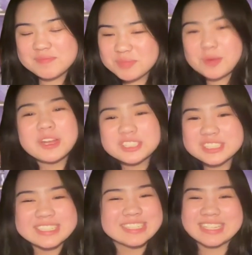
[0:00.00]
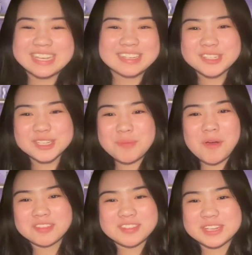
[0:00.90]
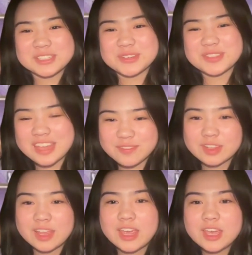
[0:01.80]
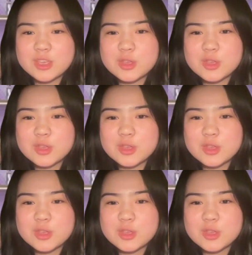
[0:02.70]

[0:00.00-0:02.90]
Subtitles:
The question is the easiest part of the intro, thankfully.